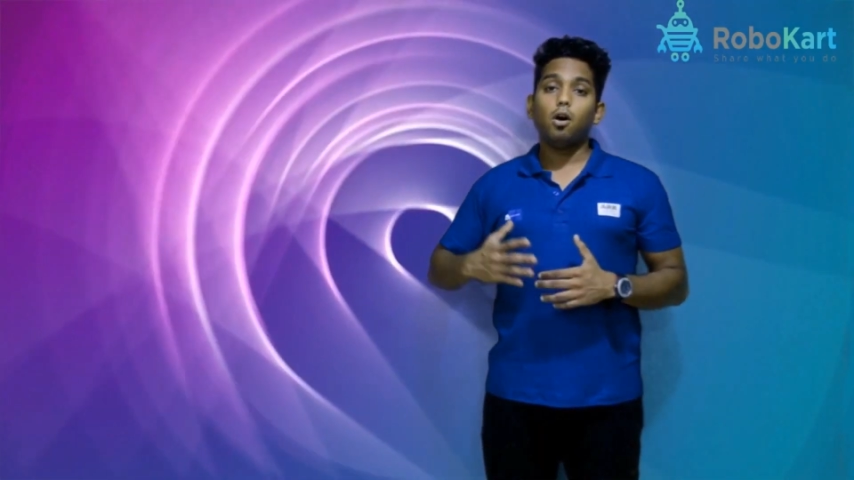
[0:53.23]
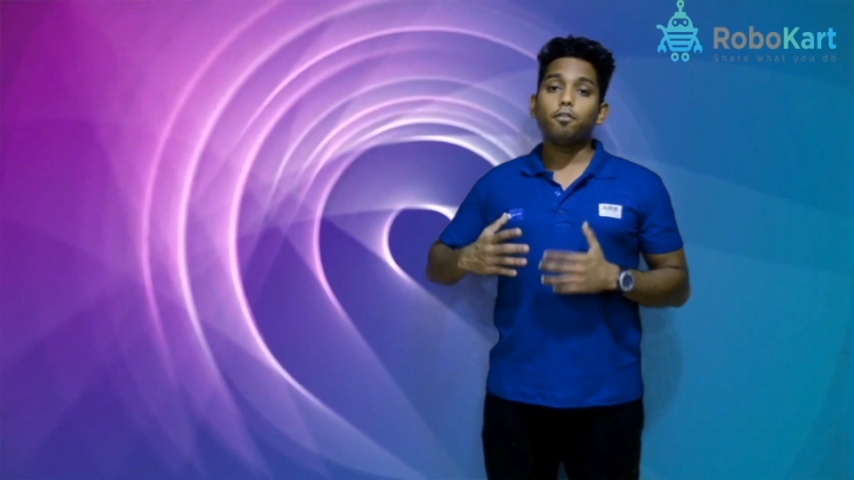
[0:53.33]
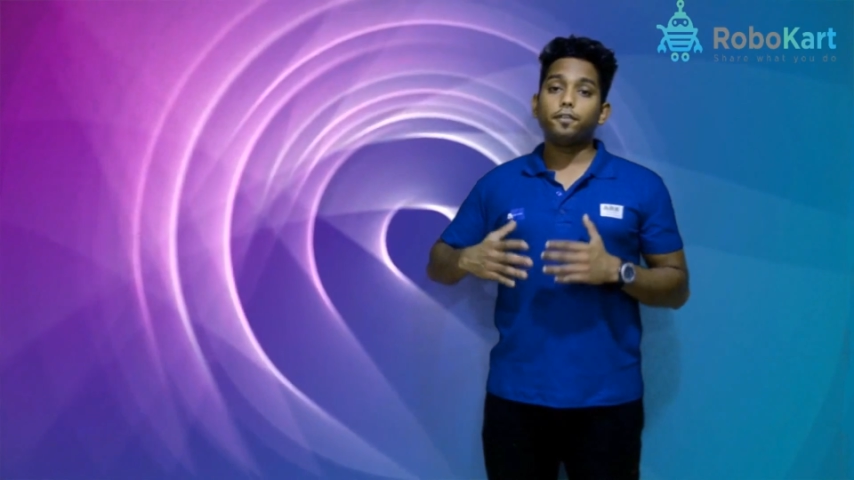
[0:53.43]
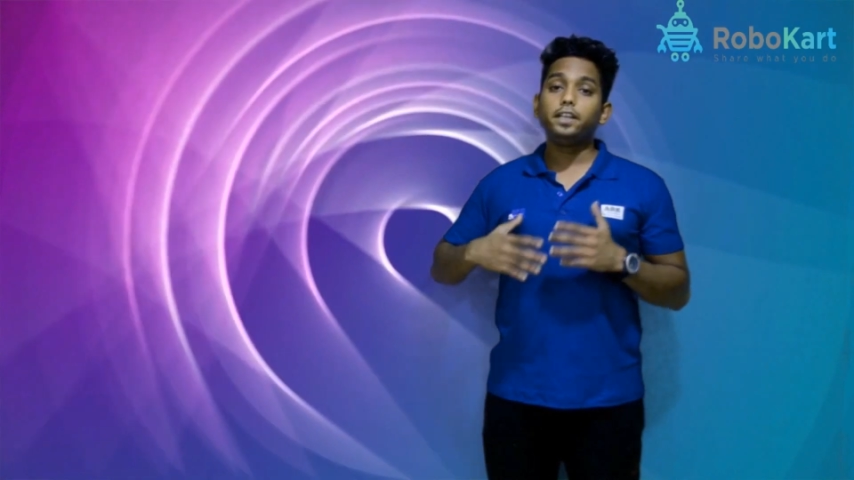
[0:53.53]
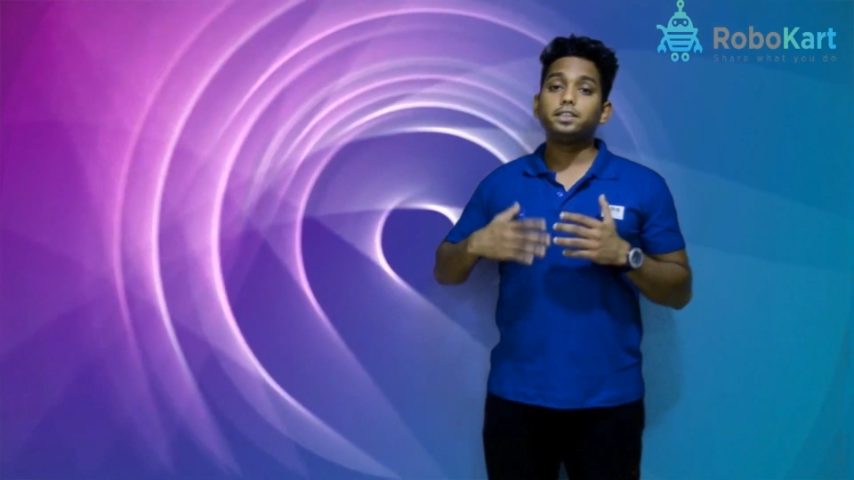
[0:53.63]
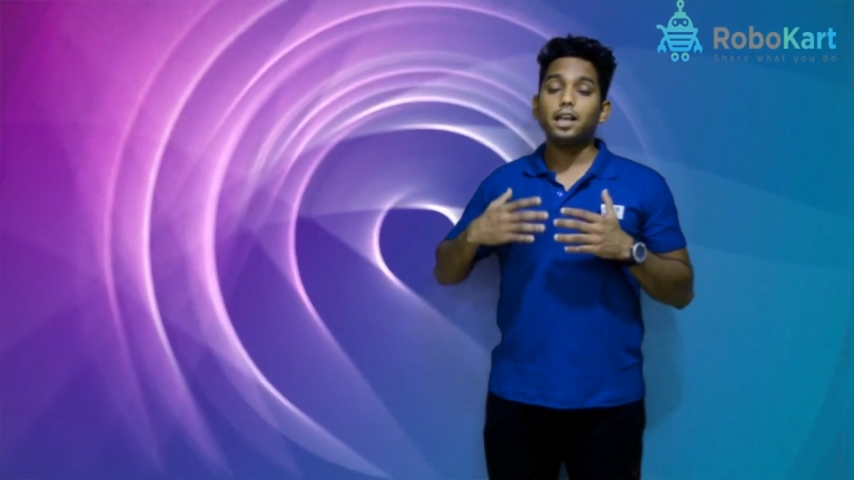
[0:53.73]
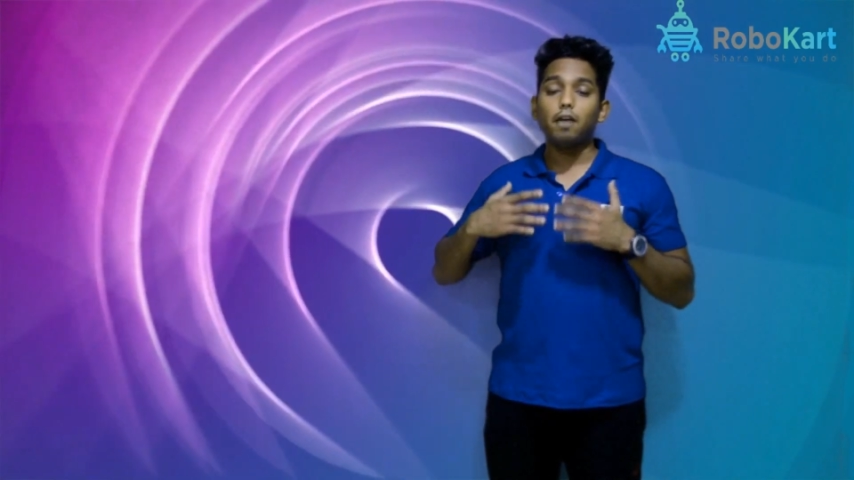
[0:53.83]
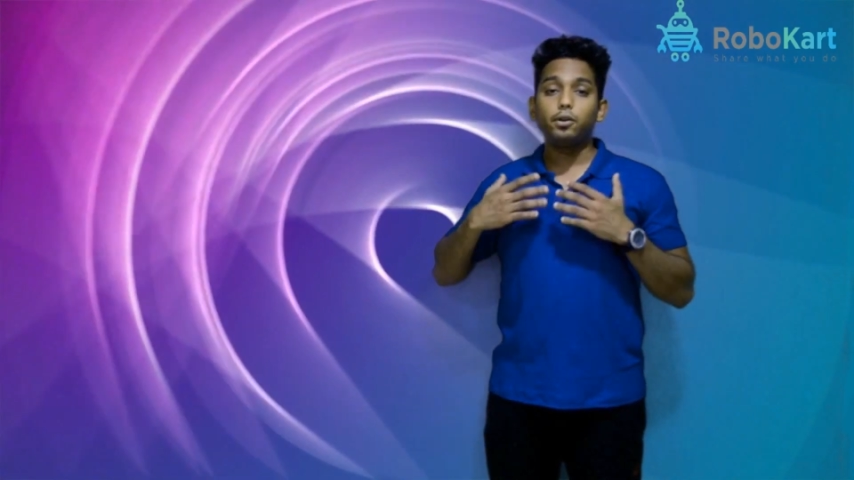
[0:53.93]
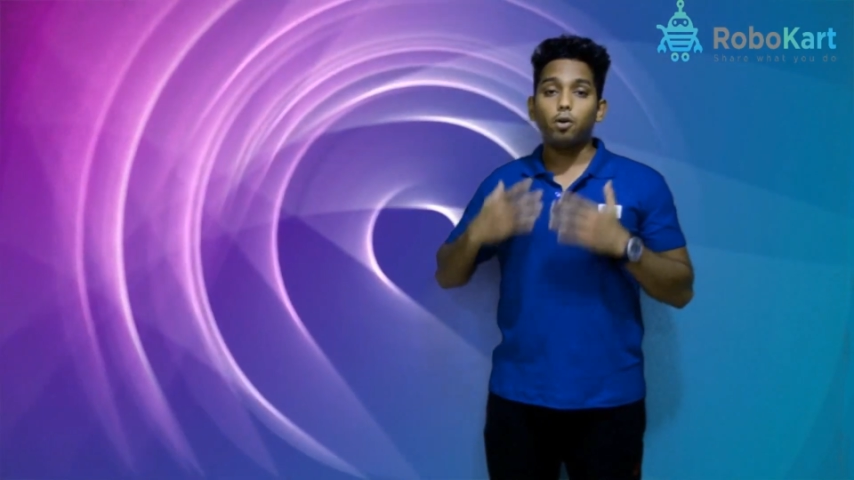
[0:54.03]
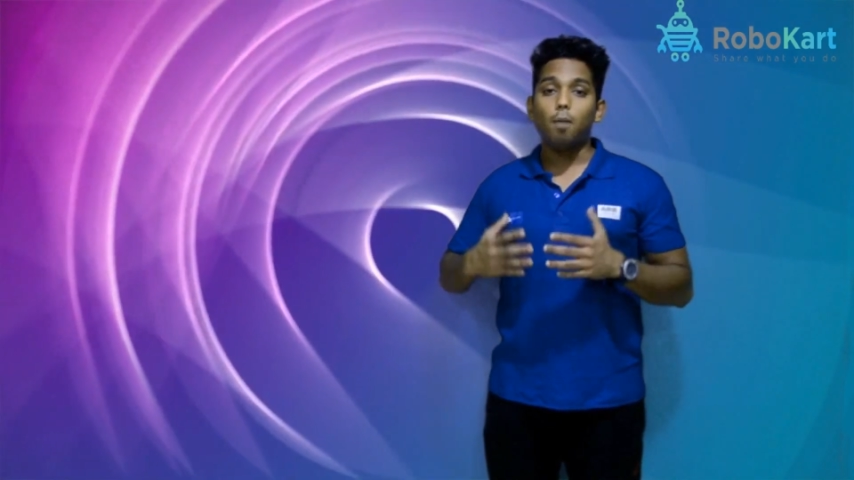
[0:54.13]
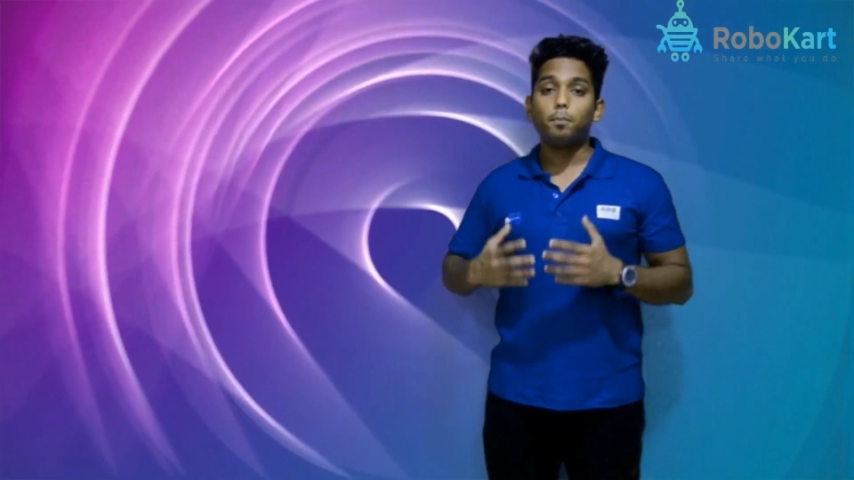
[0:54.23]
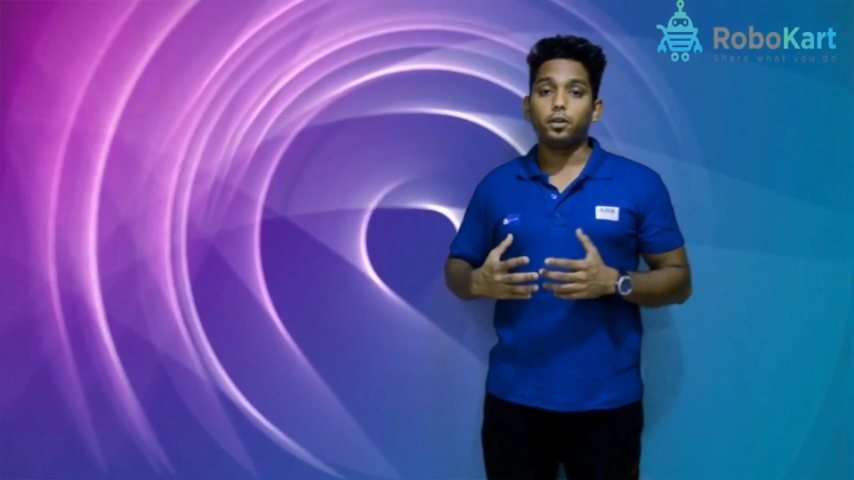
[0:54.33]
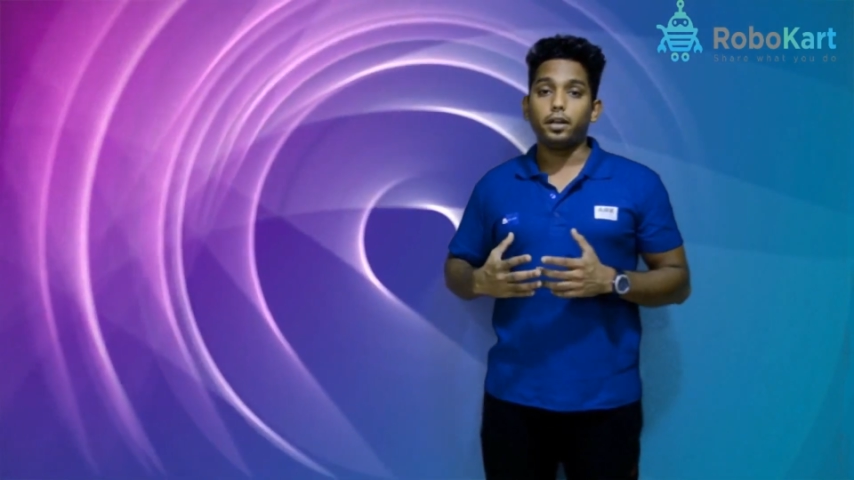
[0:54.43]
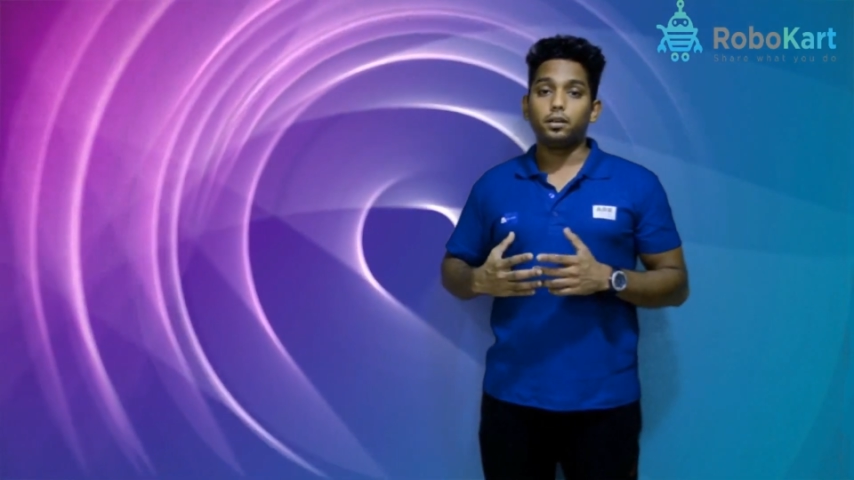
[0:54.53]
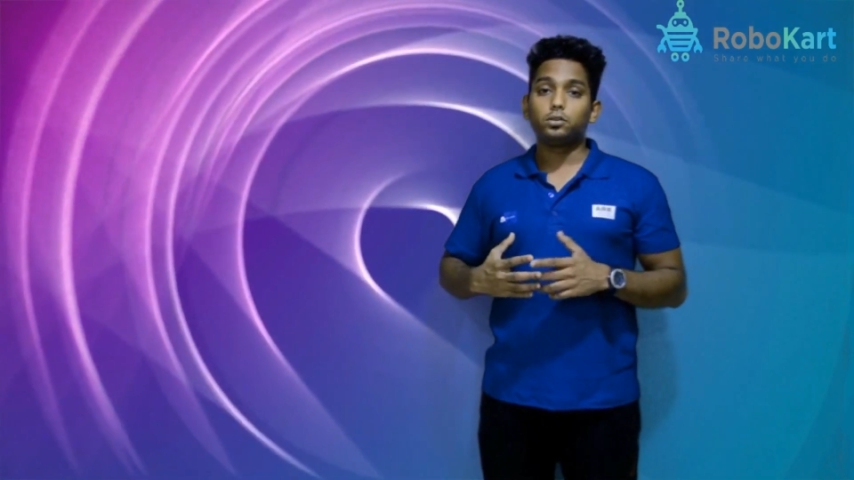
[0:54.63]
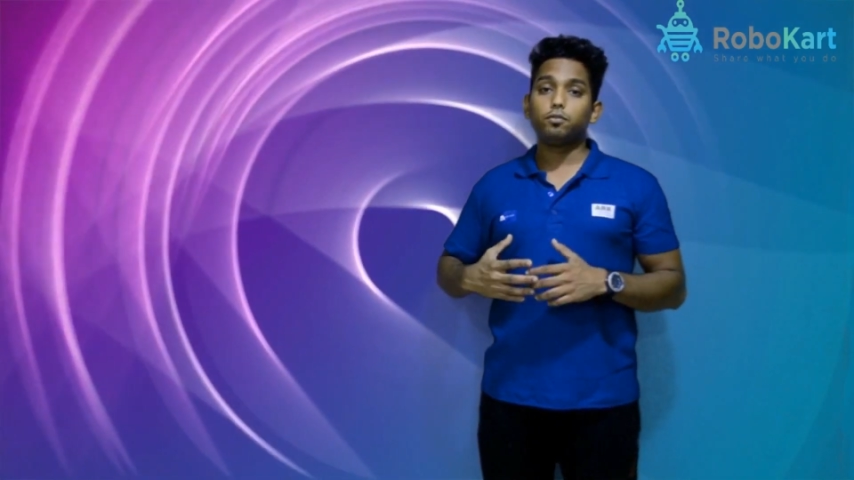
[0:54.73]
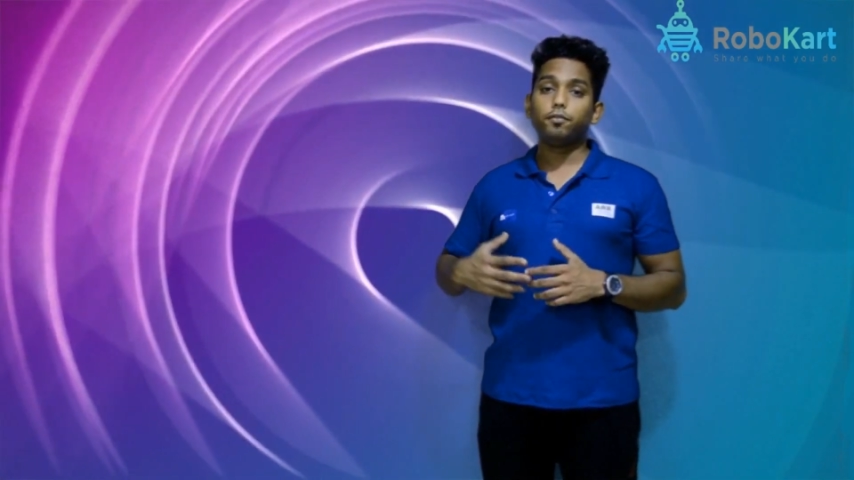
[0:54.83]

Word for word: of each and every component.